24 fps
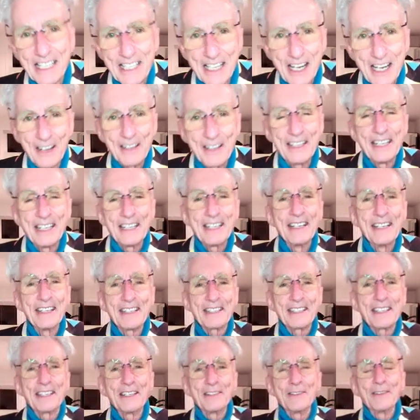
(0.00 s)
turned
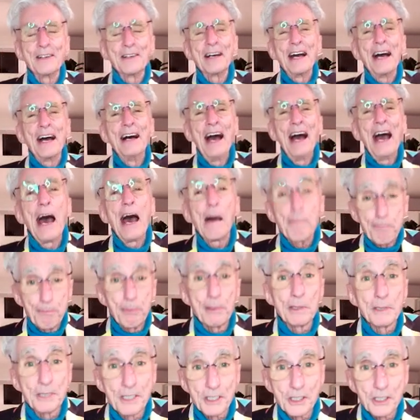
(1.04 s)
into an
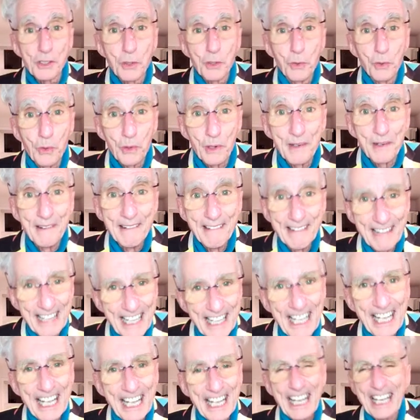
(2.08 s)
Apple store.
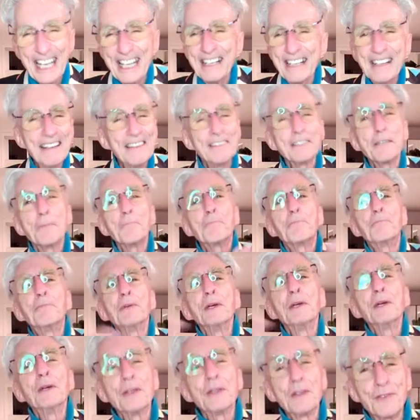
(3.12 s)
the
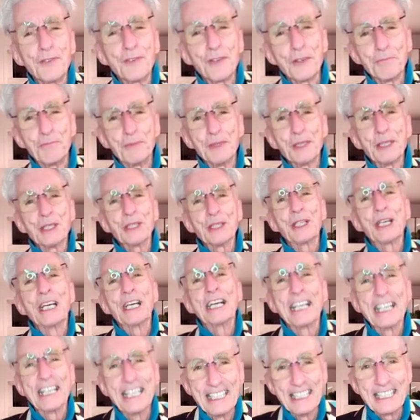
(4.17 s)
beautiful
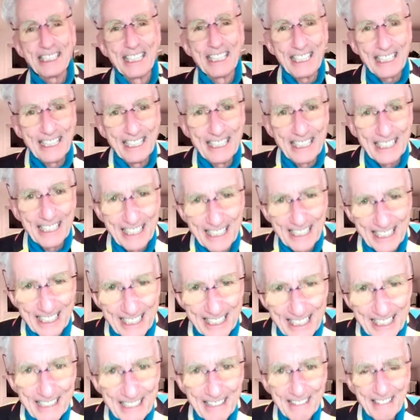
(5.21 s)
building.
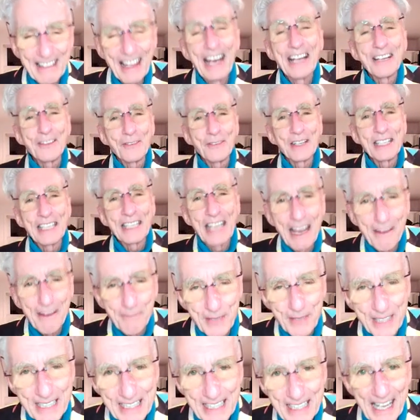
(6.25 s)
That's what's
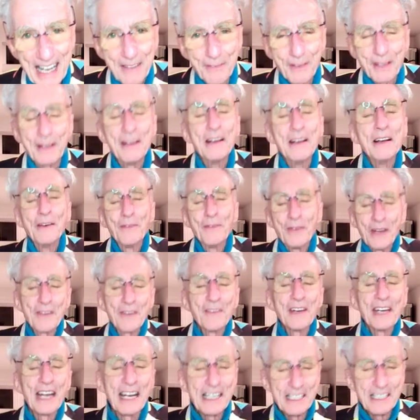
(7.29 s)
happening to Apple. We have a
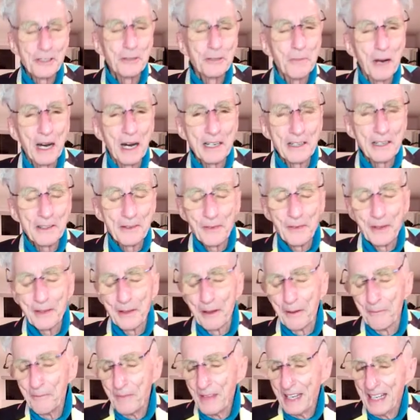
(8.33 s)
nice new modern one,
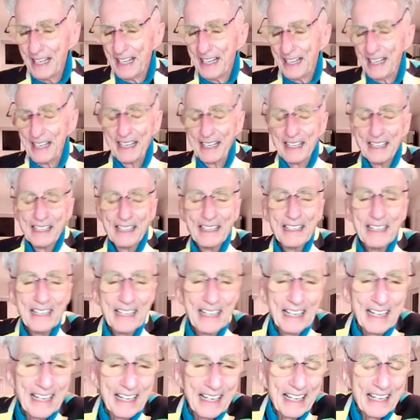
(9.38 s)
though. Uh,
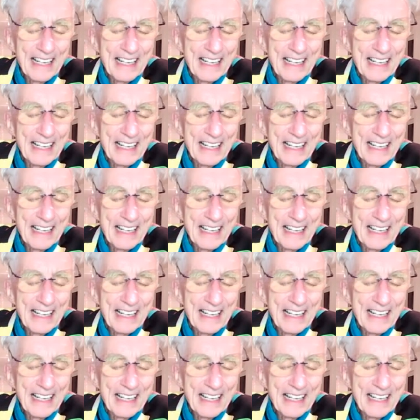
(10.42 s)
uh,